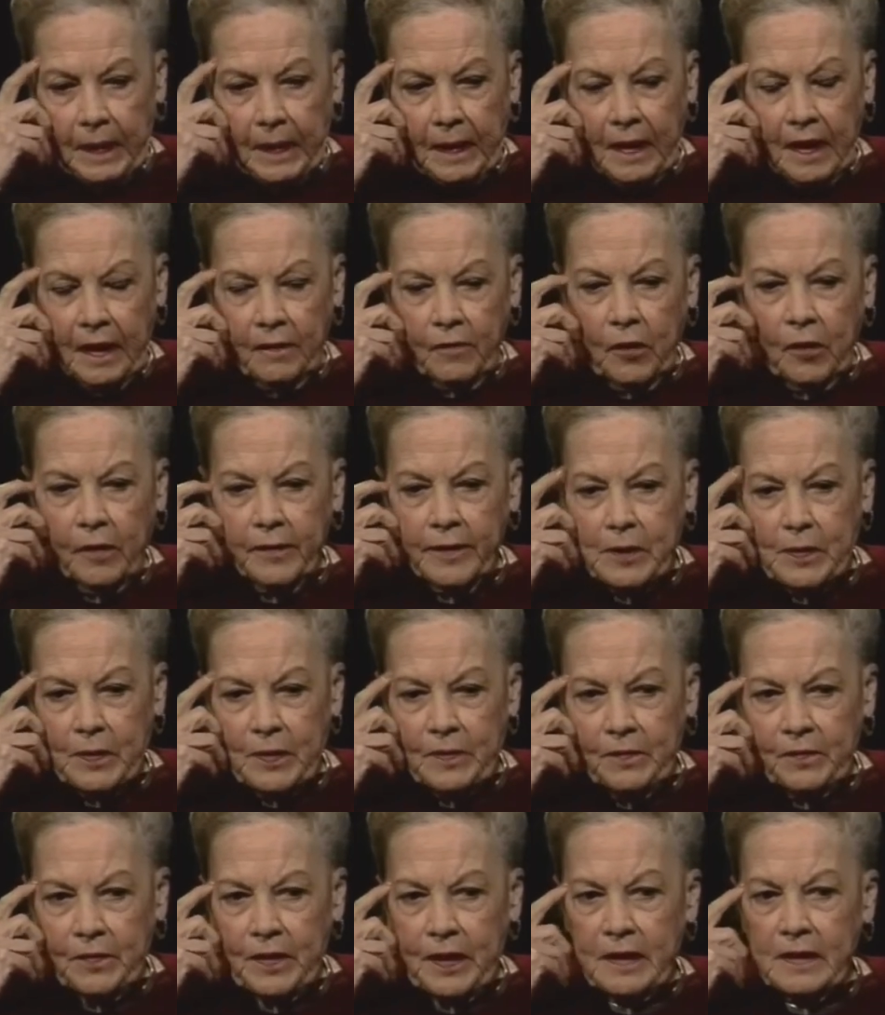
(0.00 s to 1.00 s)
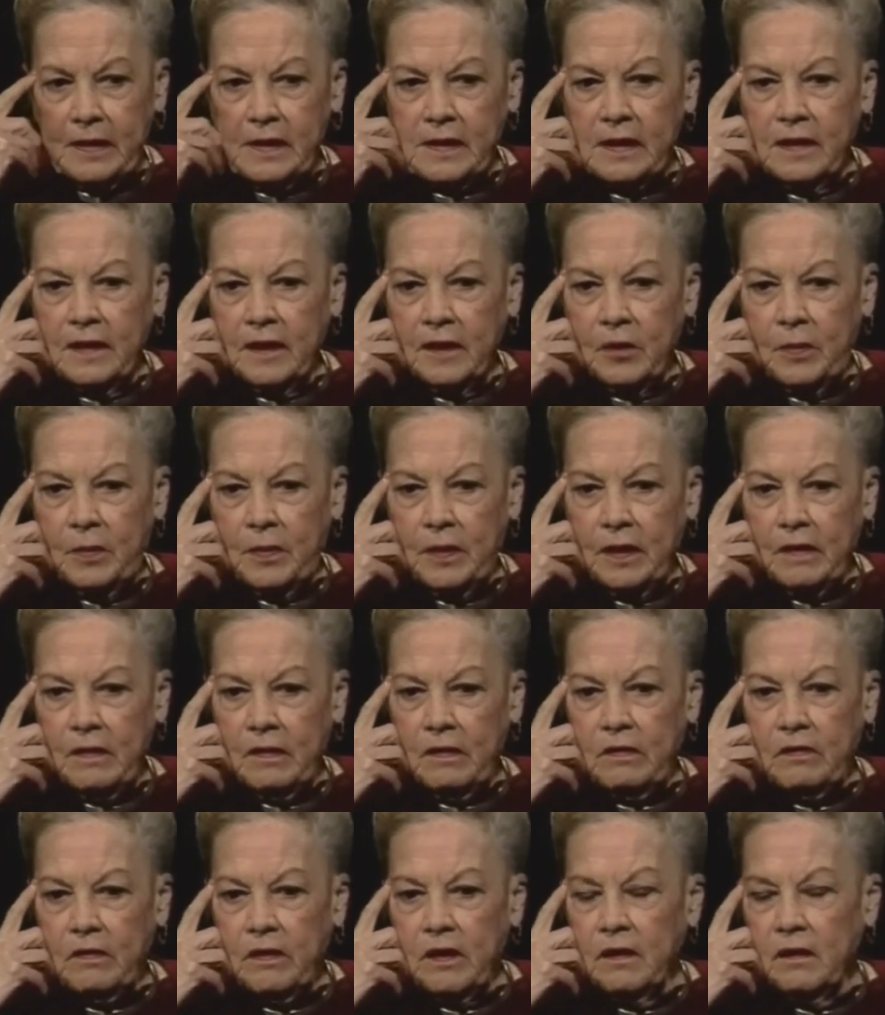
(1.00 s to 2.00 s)
I've always been fascinated by the
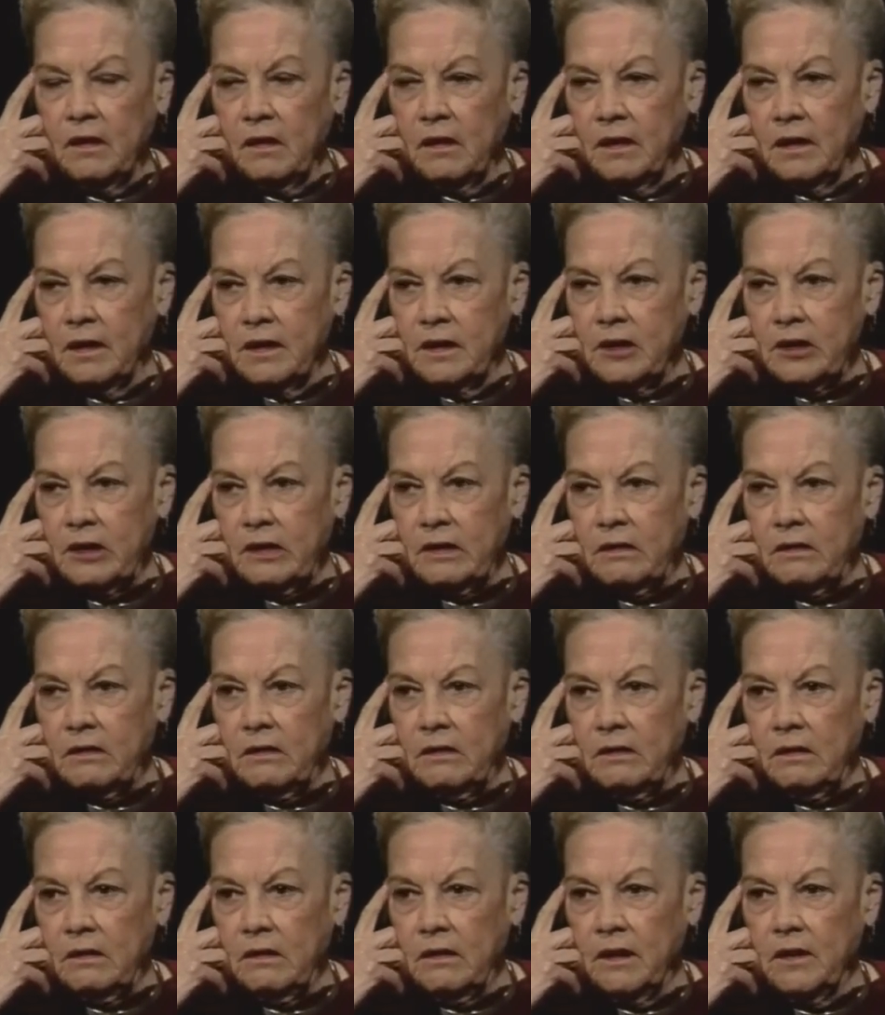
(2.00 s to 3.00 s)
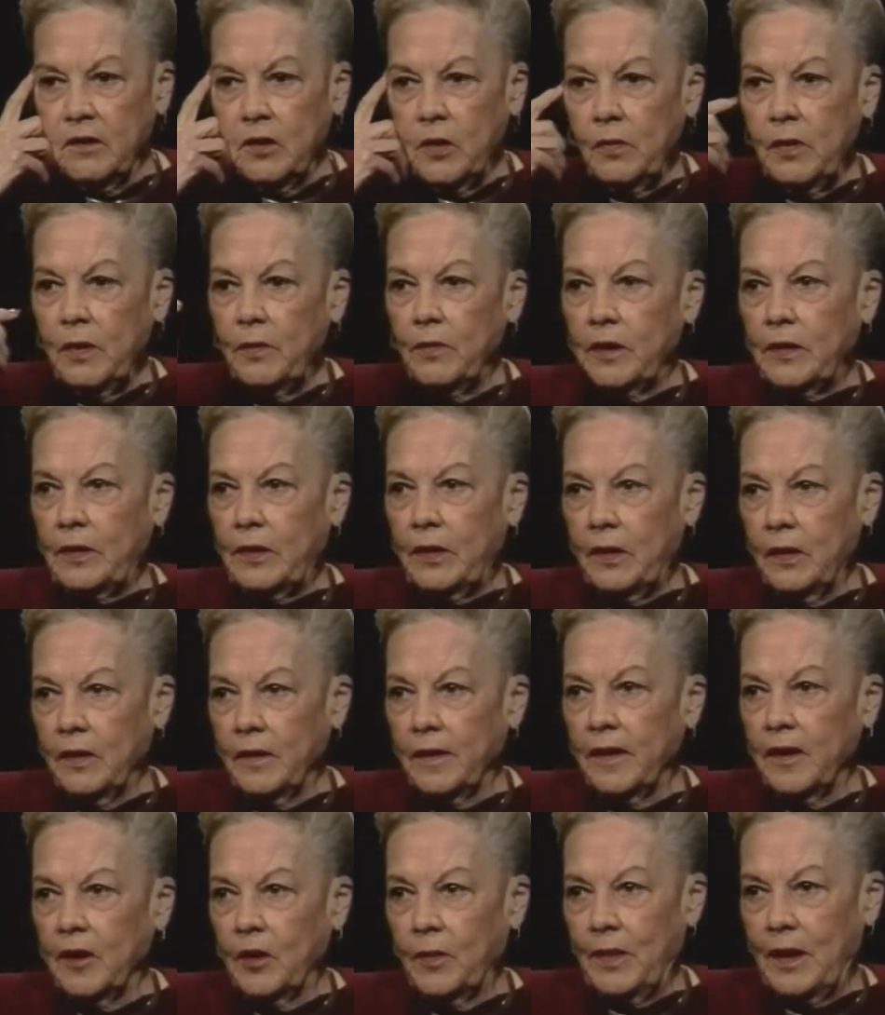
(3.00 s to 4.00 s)
Grail legend. I know we were
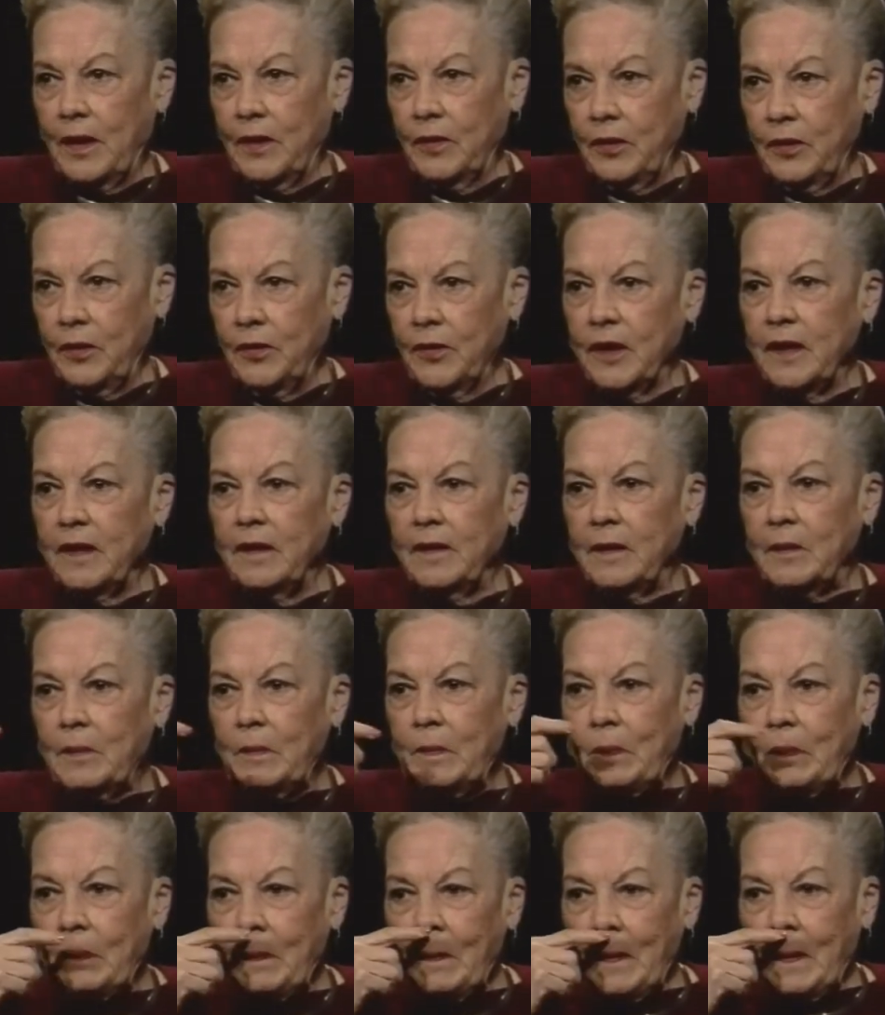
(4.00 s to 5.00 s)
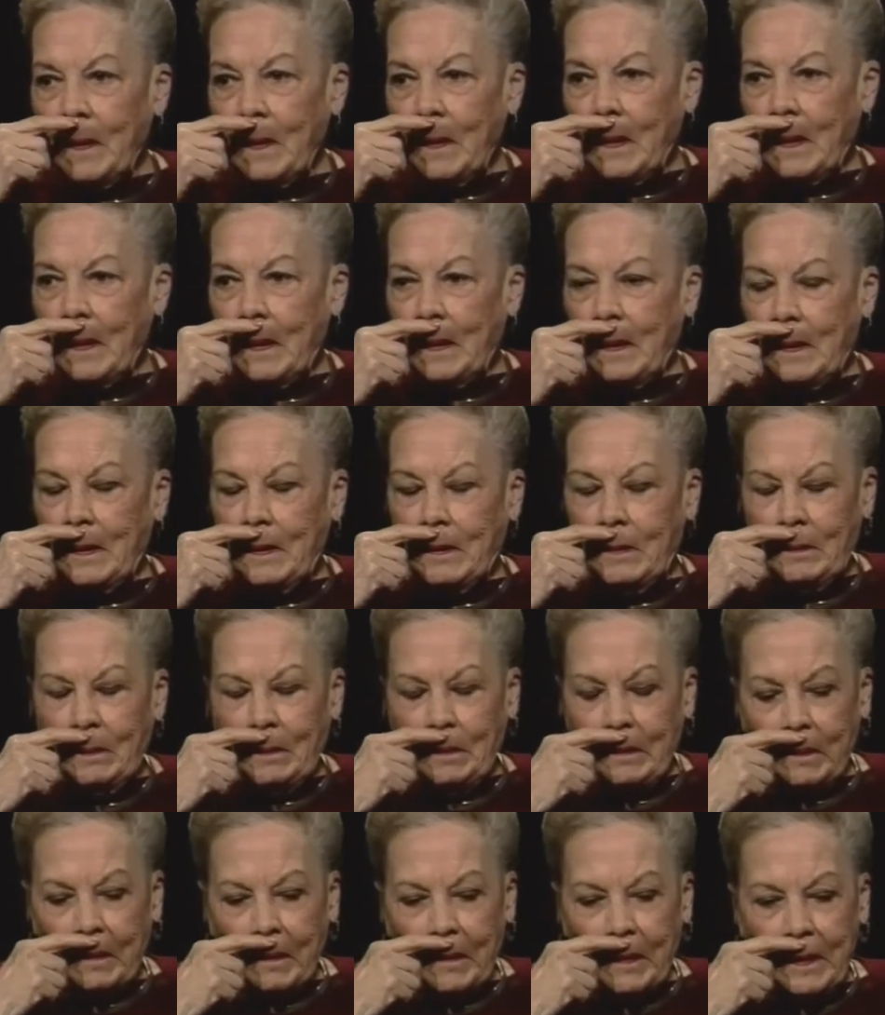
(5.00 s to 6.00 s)
talking about mm-hmm. Jungian mm -hmm. um,
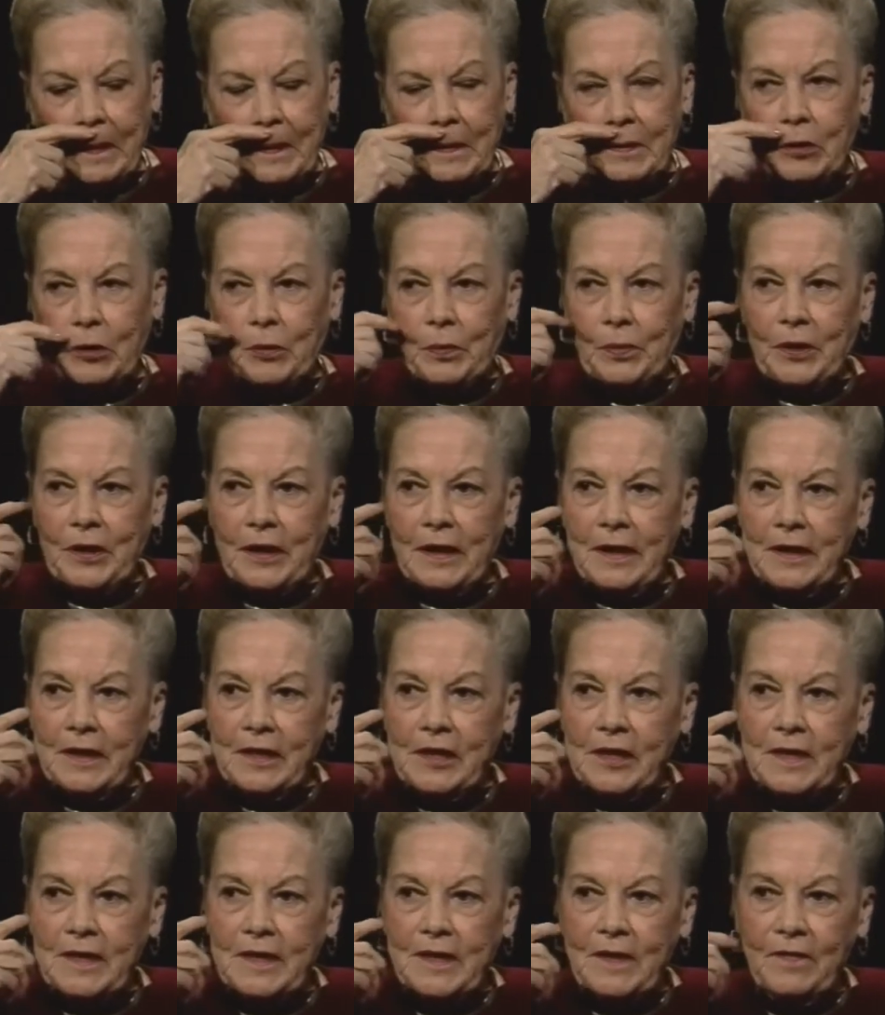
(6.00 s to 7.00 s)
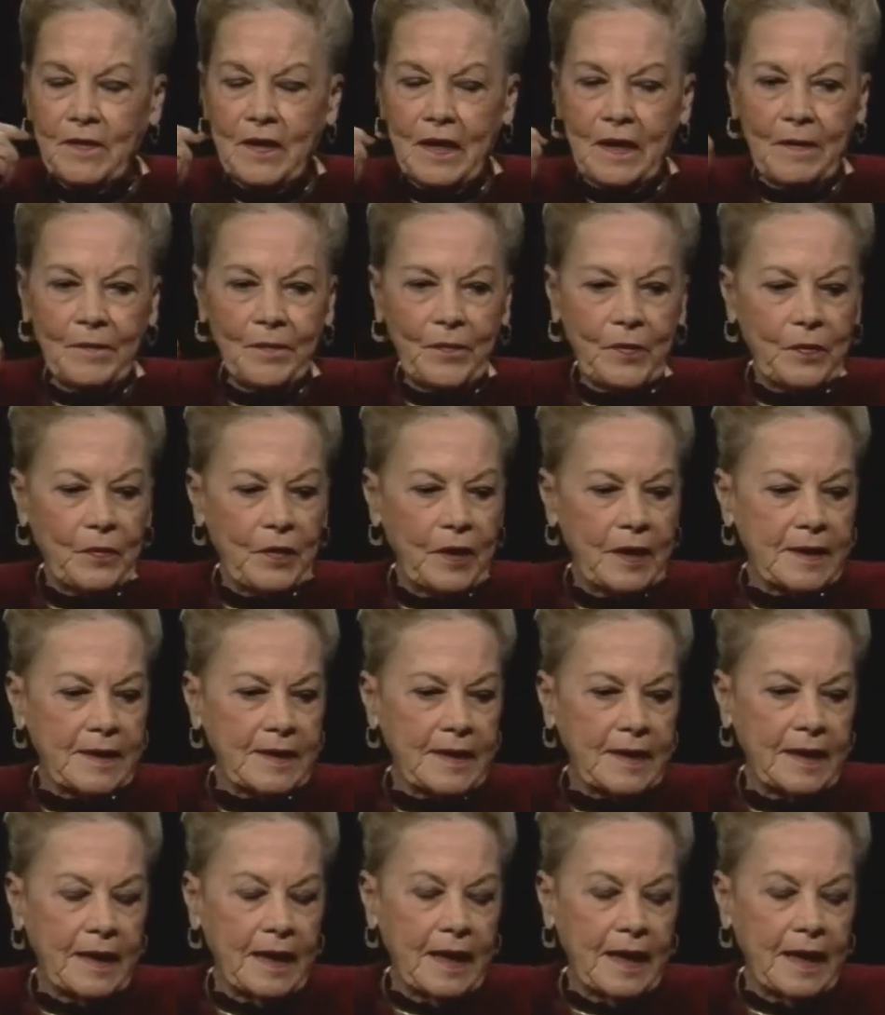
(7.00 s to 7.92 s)
interpretations of that and the rest.